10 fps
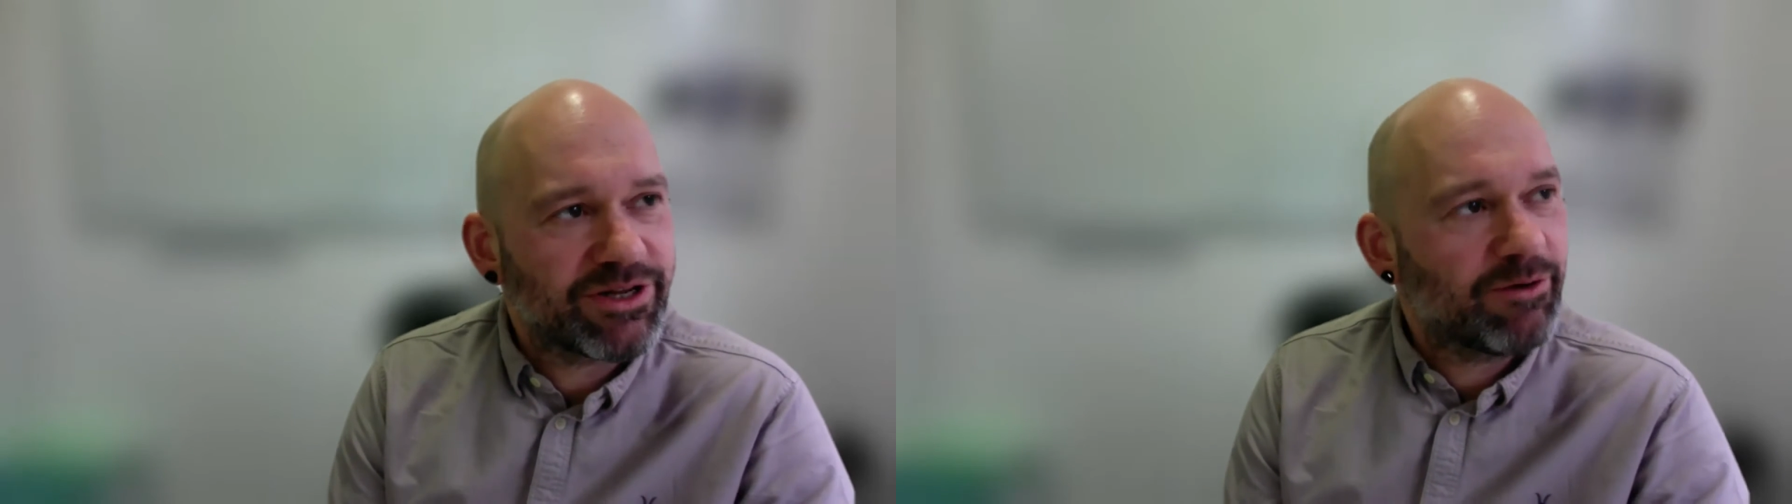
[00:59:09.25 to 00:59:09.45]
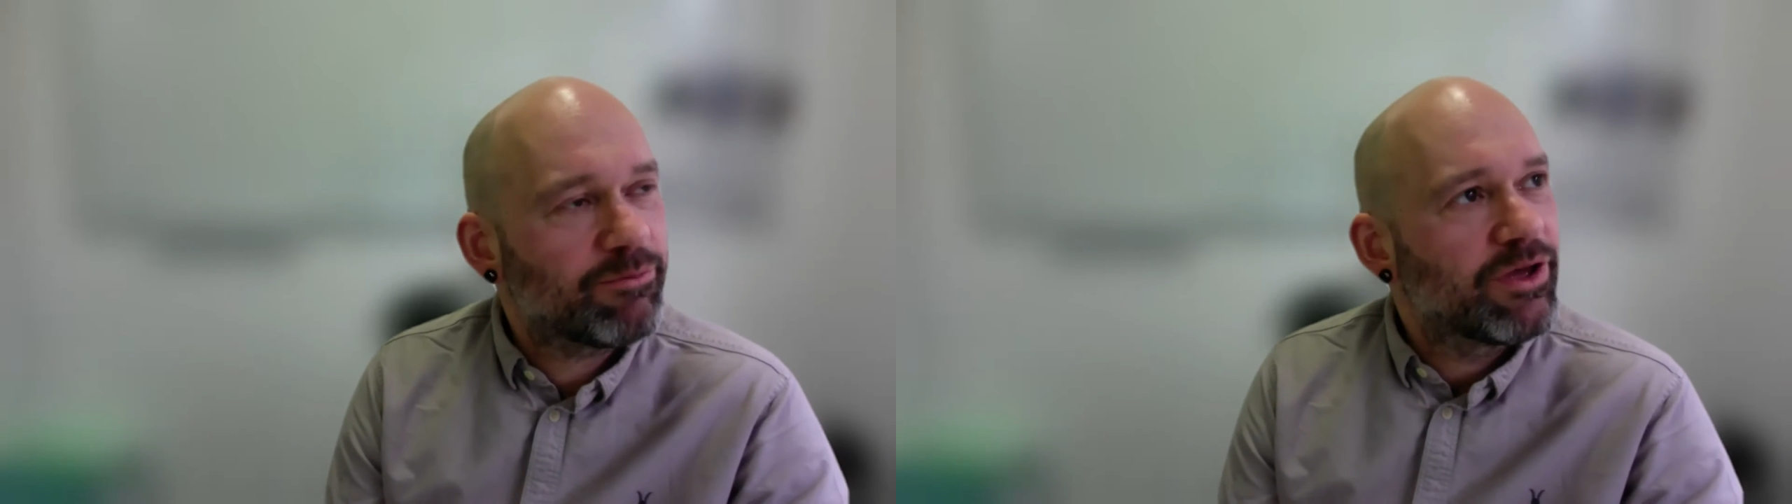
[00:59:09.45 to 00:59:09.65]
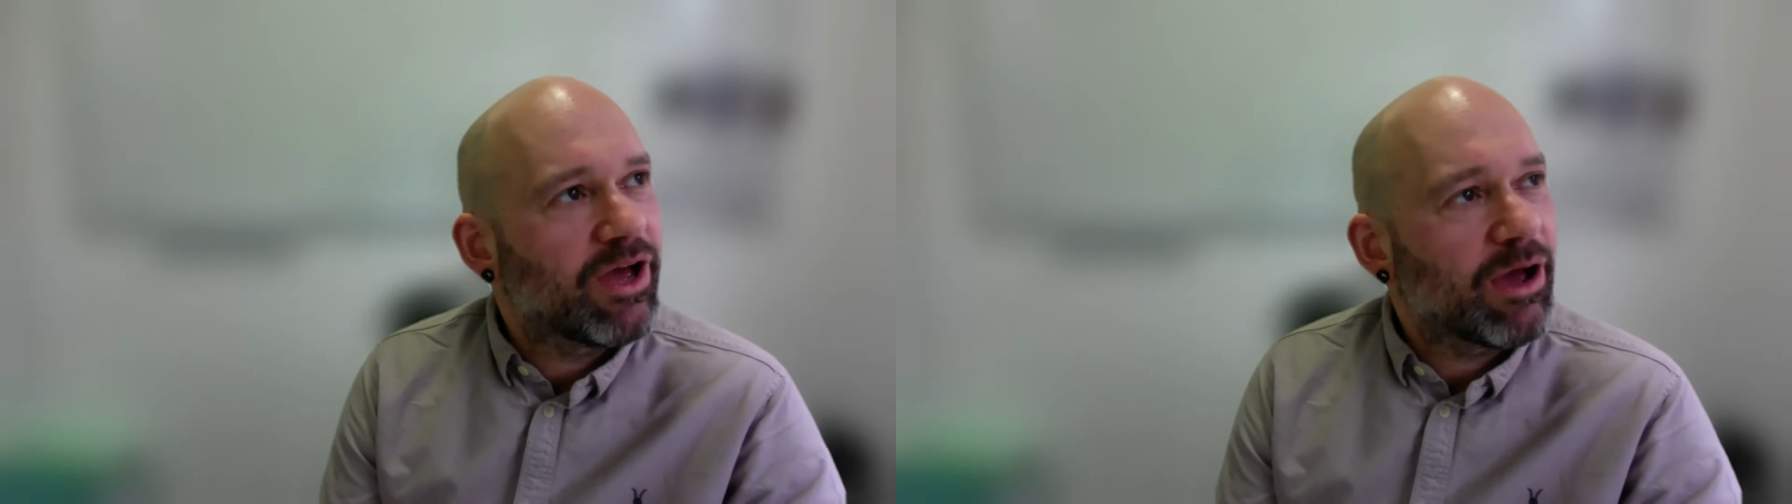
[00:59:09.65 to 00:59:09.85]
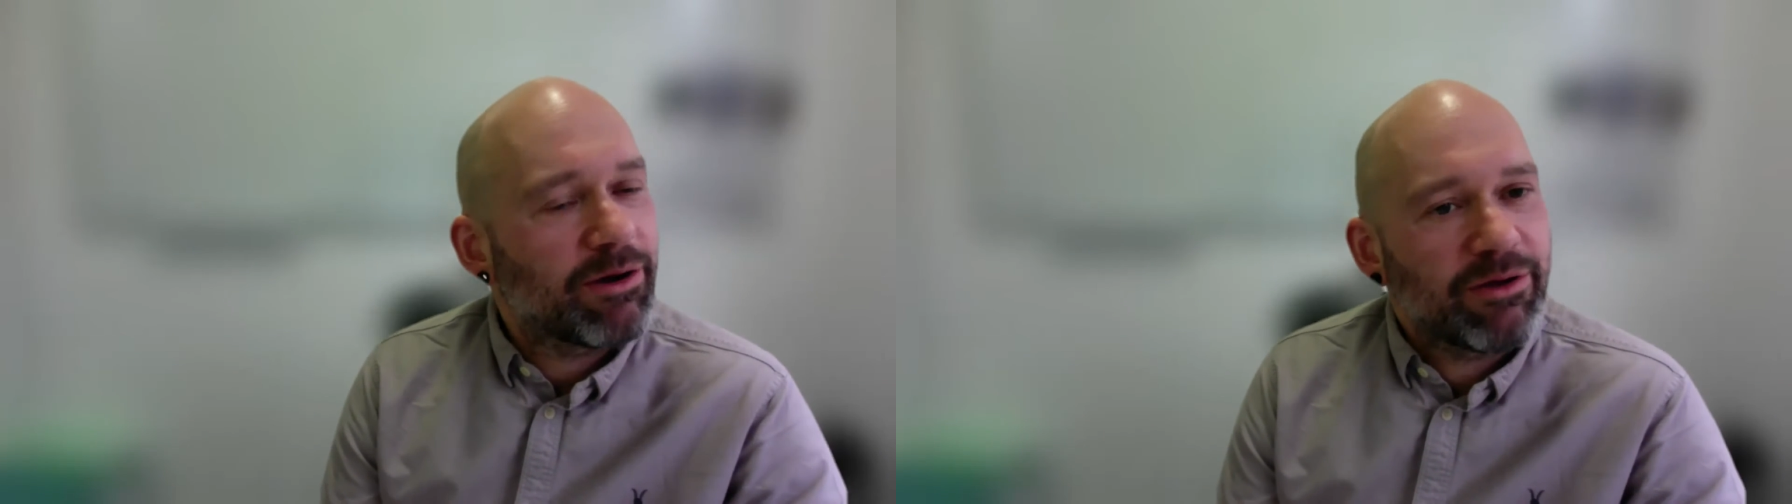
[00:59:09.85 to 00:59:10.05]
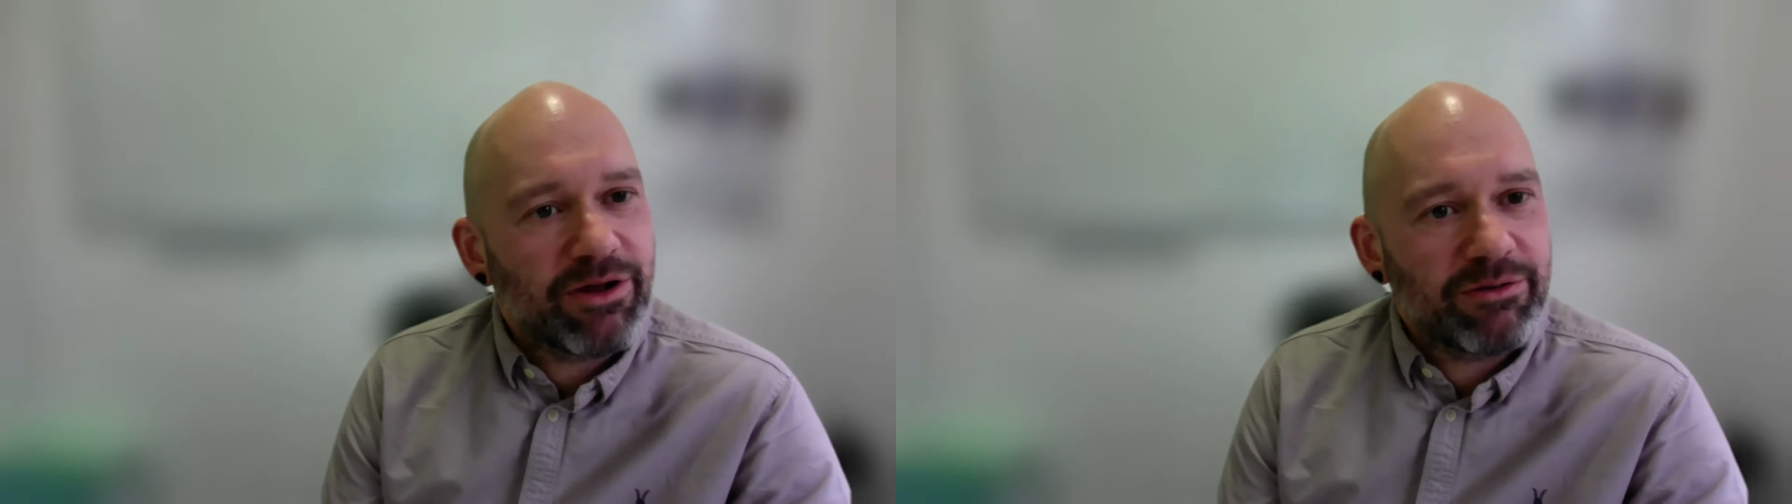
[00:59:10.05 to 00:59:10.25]
and
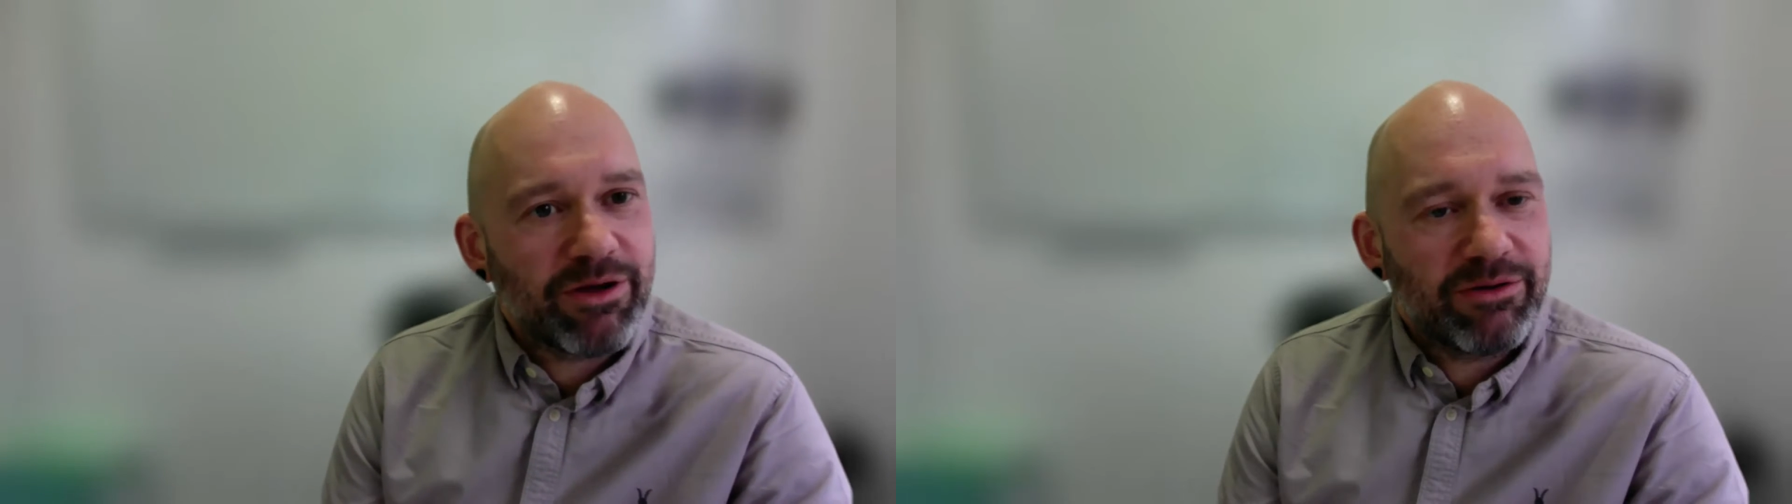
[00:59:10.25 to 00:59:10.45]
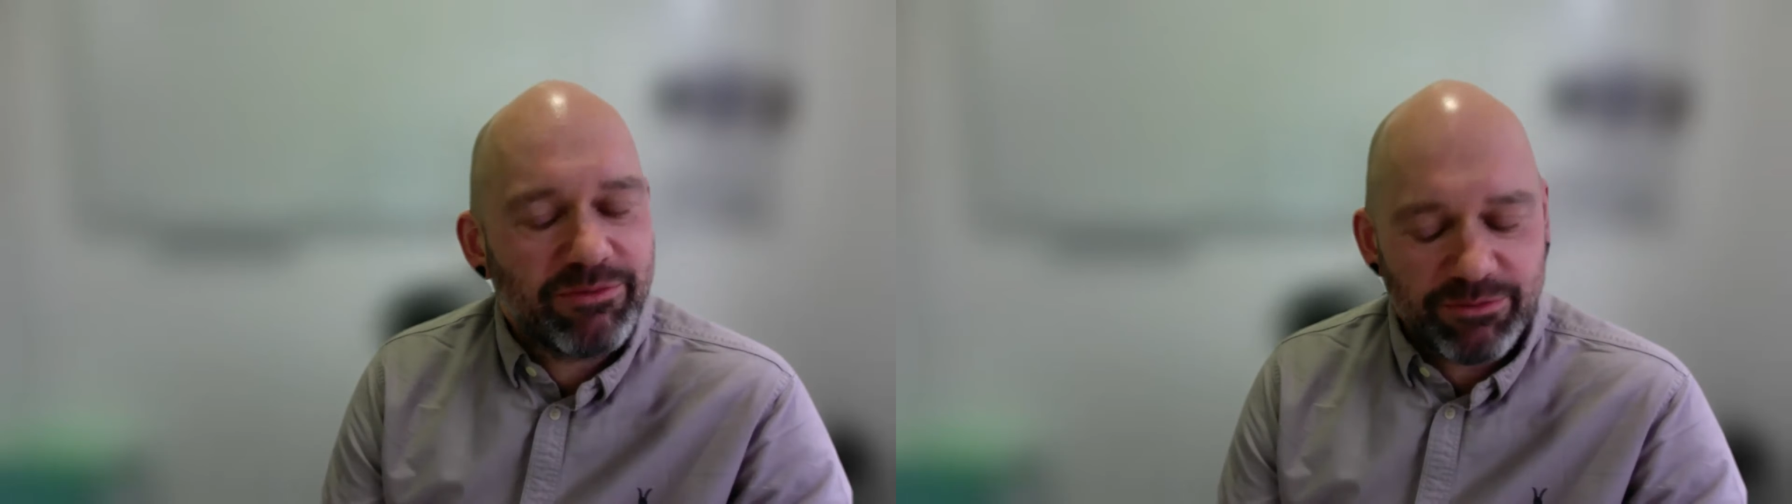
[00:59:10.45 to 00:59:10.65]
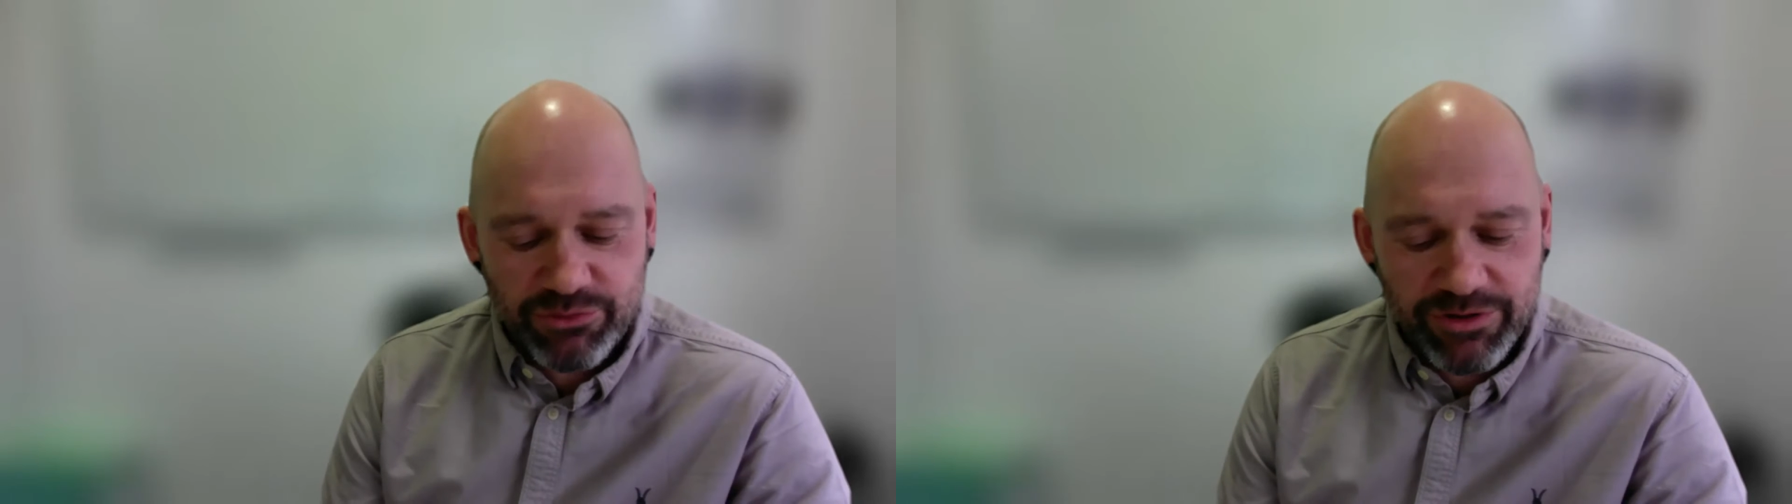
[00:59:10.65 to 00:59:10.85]
I'm sure